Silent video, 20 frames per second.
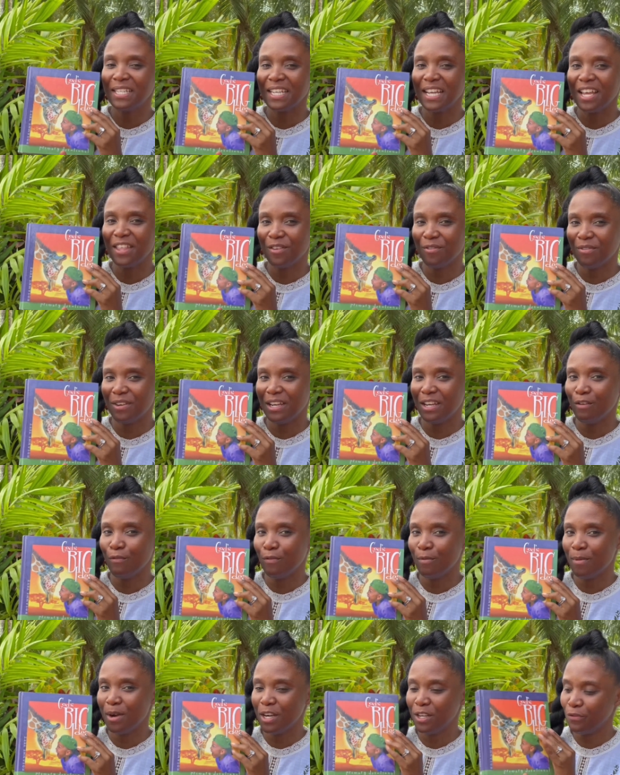together reading
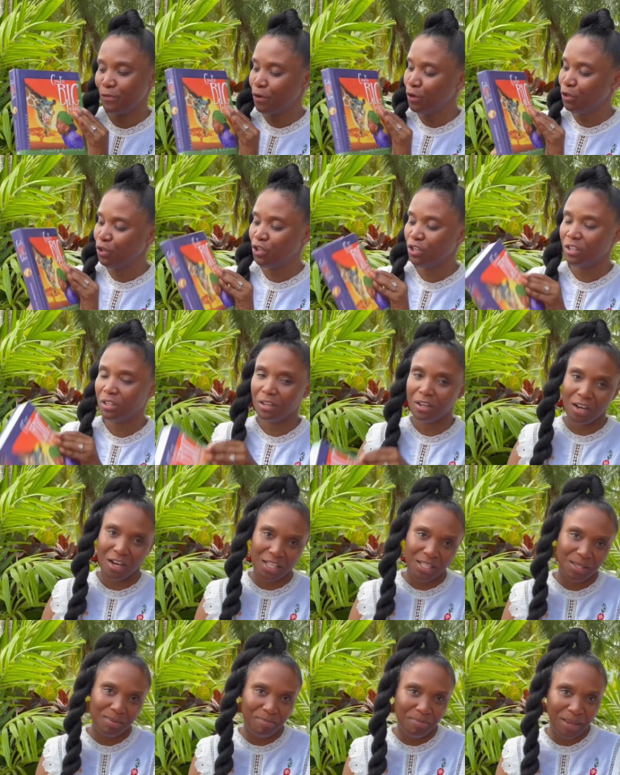from our devotional
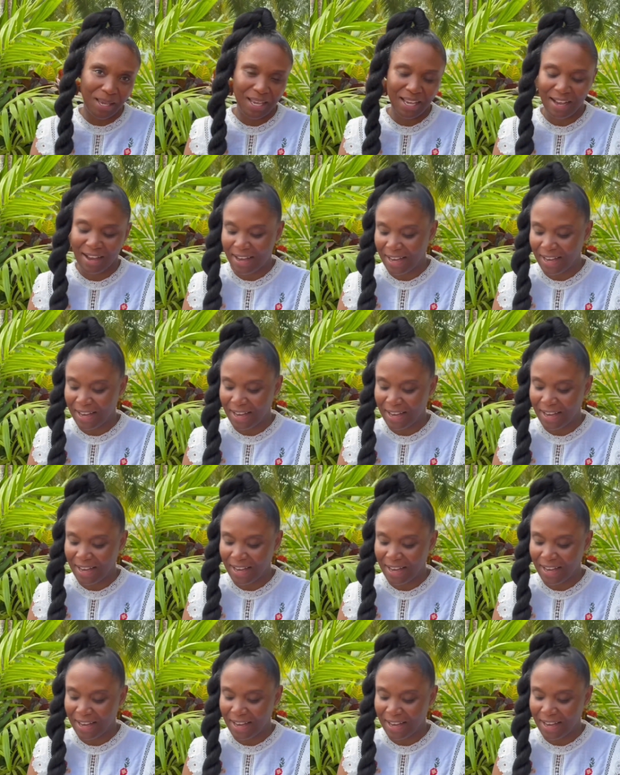God's Big